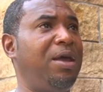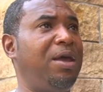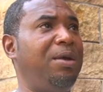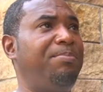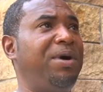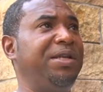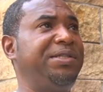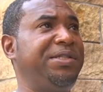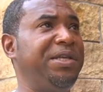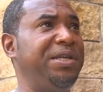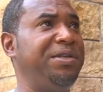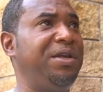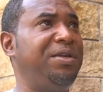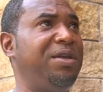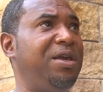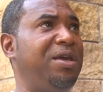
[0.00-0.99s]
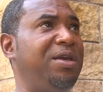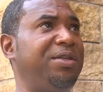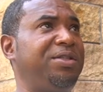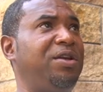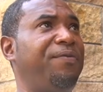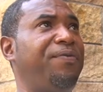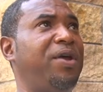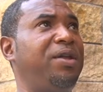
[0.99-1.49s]
my senior year and
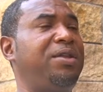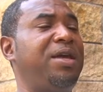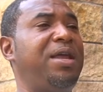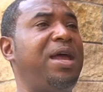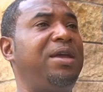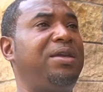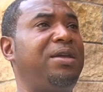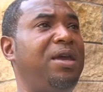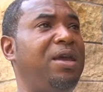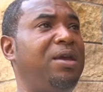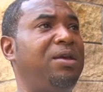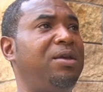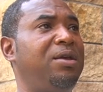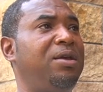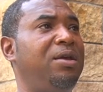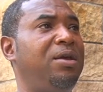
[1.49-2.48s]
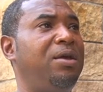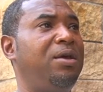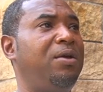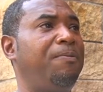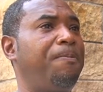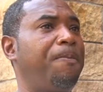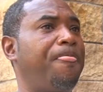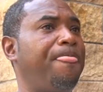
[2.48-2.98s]
stuff like that at King,
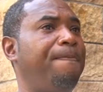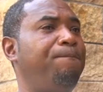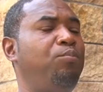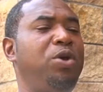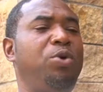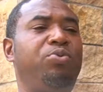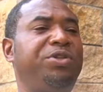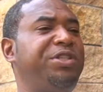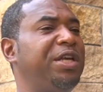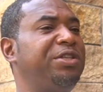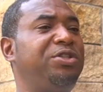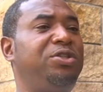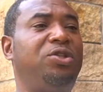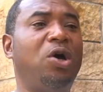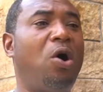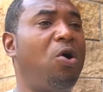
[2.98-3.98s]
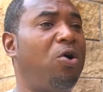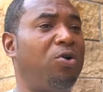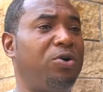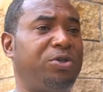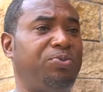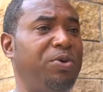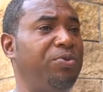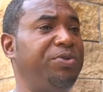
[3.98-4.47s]
we was just
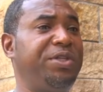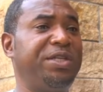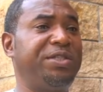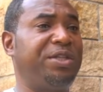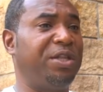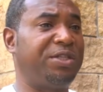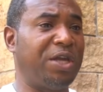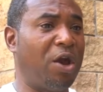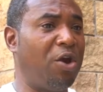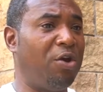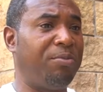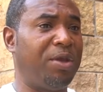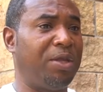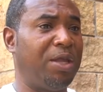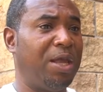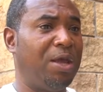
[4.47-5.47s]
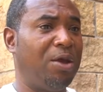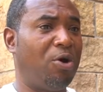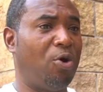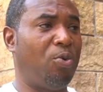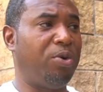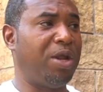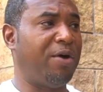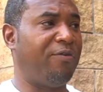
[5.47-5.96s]
dogs. We was just determined
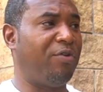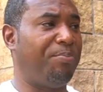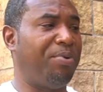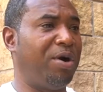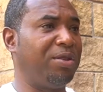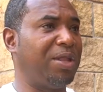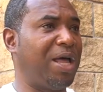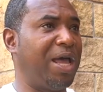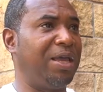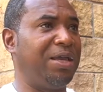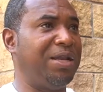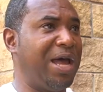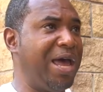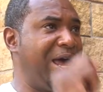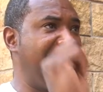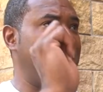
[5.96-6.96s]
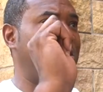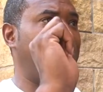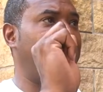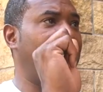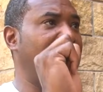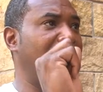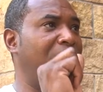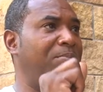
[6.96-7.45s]
or whatever. But like, and I had to
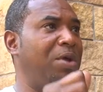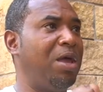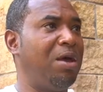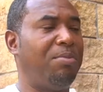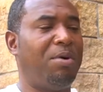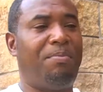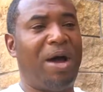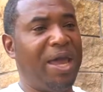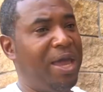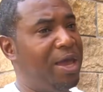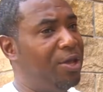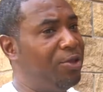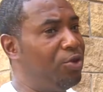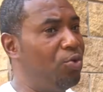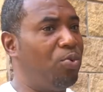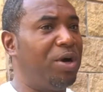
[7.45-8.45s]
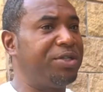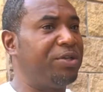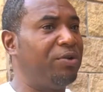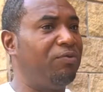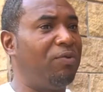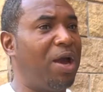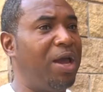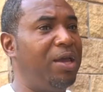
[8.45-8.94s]
pull up, but my handle
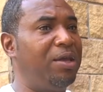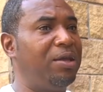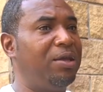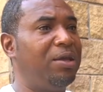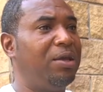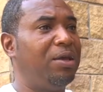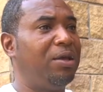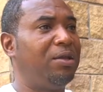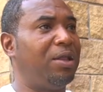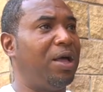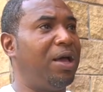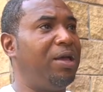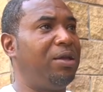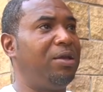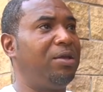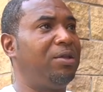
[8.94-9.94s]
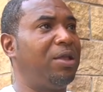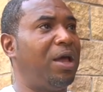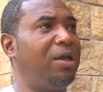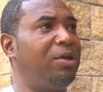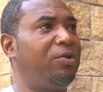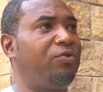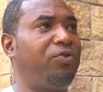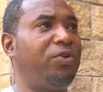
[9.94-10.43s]
wasn't right.
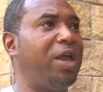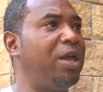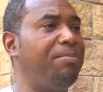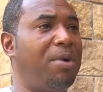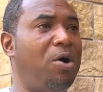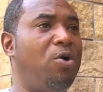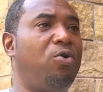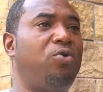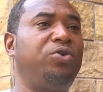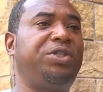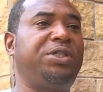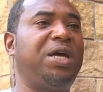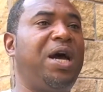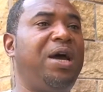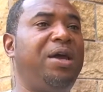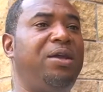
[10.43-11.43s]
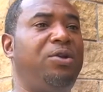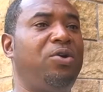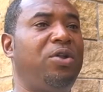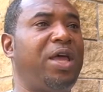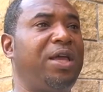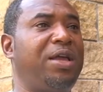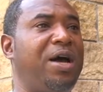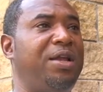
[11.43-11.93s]
Like creating my own shot and
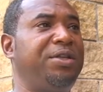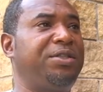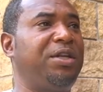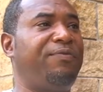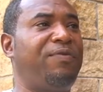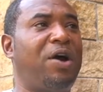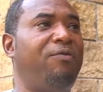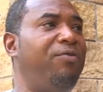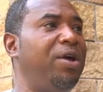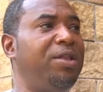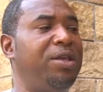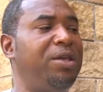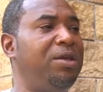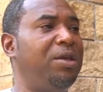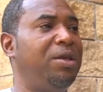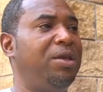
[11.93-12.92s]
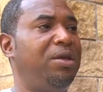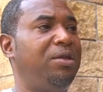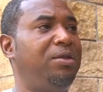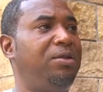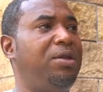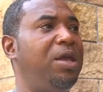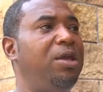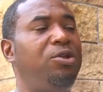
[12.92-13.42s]
all that kind of stuff. I really
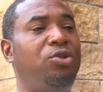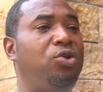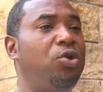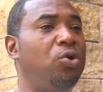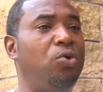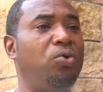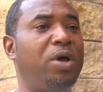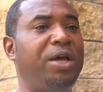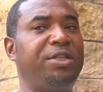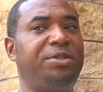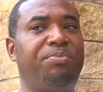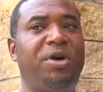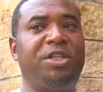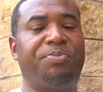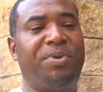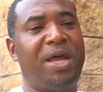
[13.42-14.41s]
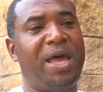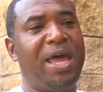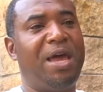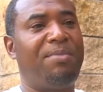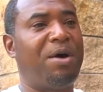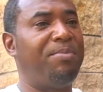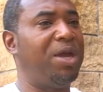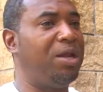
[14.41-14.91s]
didn't do as much, but I
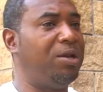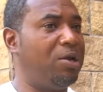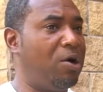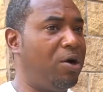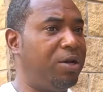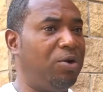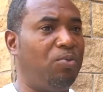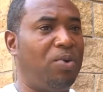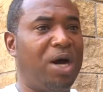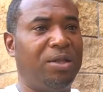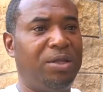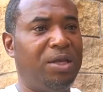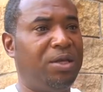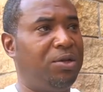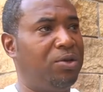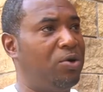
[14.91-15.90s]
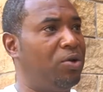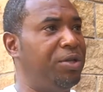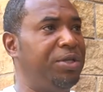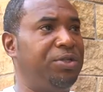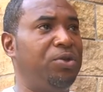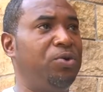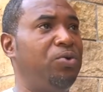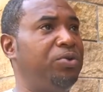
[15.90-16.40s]
had my man Nard and Waleed and all
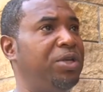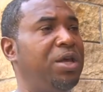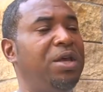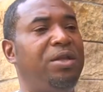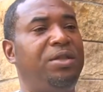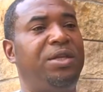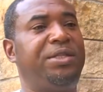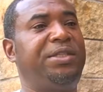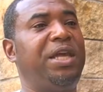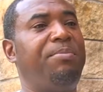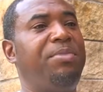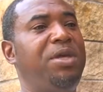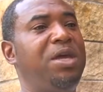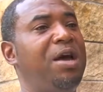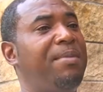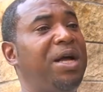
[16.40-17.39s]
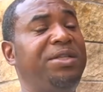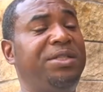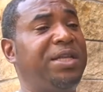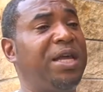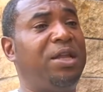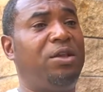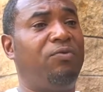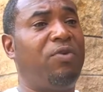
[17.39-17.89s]
these dudes to set me up. I just
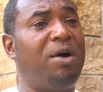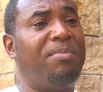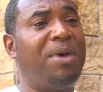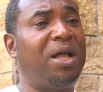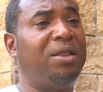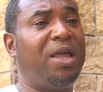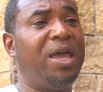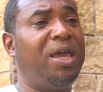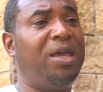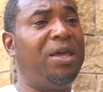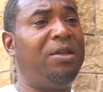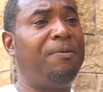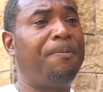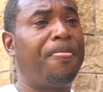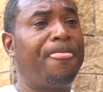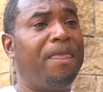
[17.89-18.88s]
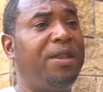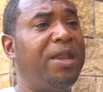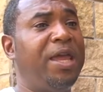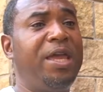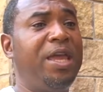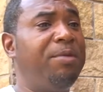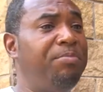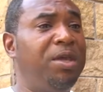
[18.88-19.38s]
had to run my lane, and
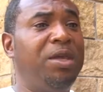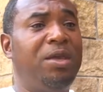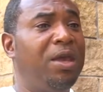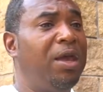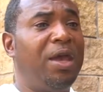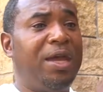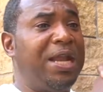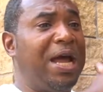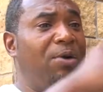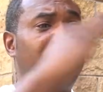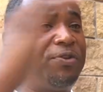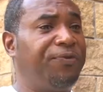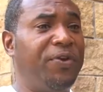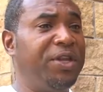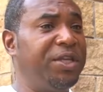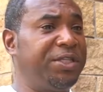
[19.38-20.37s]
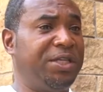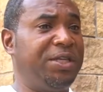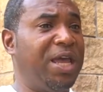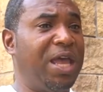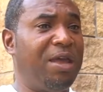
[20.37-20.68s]
they hit me, and I was finishing that.